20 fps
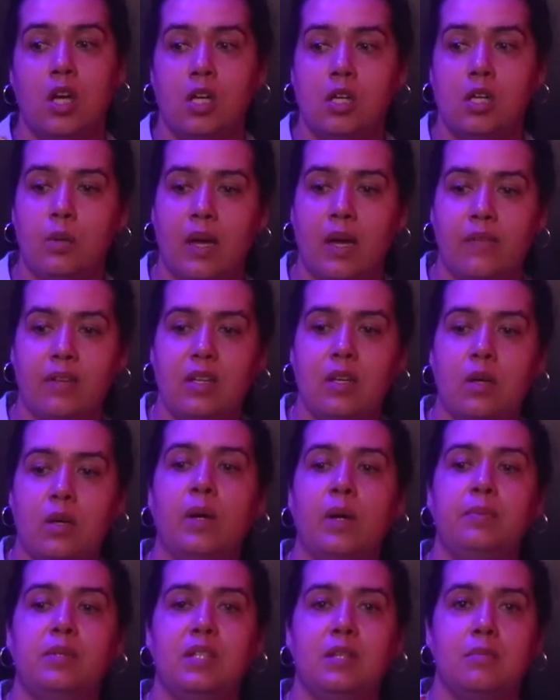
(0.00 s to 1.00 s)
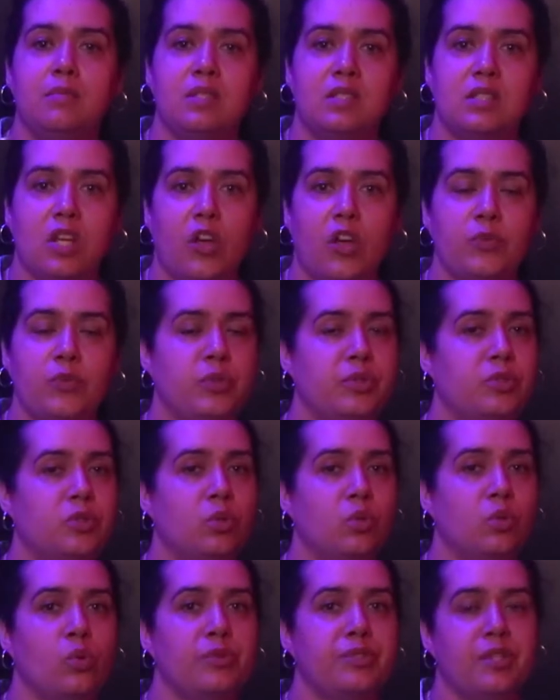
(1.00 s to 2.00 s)
who have equipped themselves with
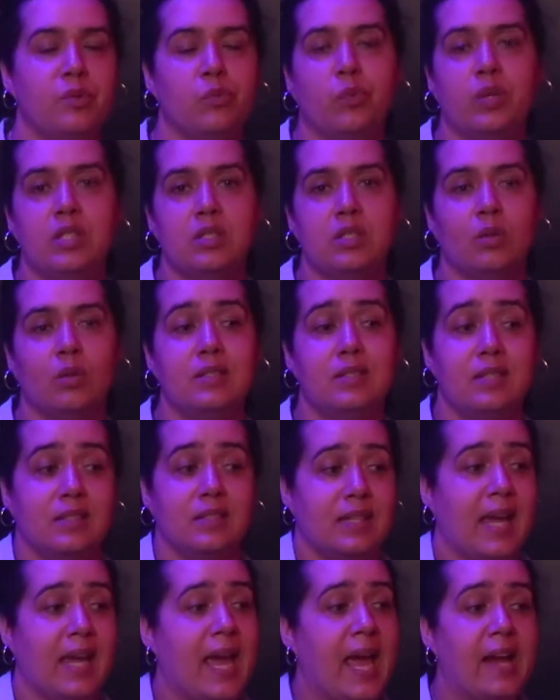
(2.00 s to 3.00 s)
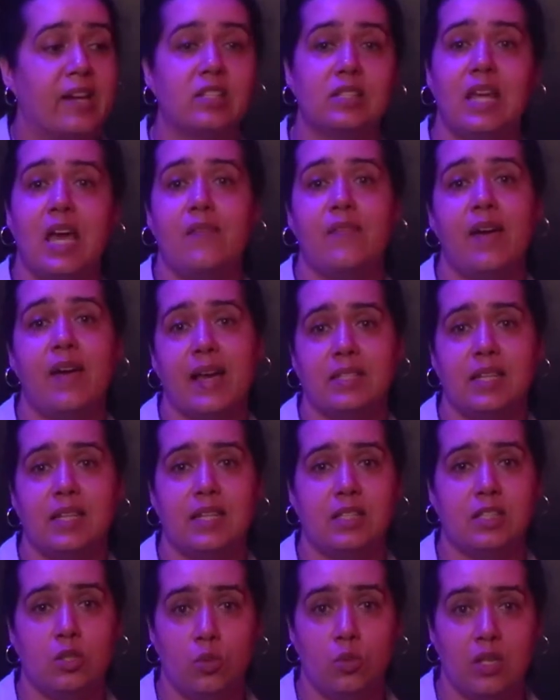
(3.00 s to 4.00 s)
tools and resources, and I actually have
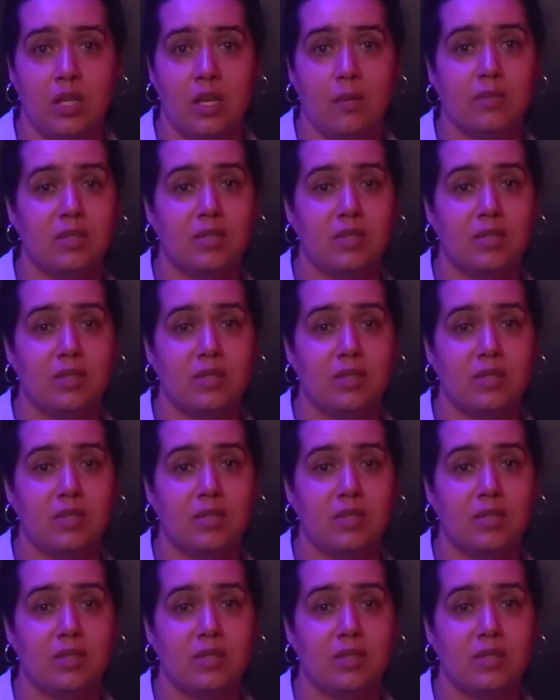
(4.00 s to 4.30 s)
access to them.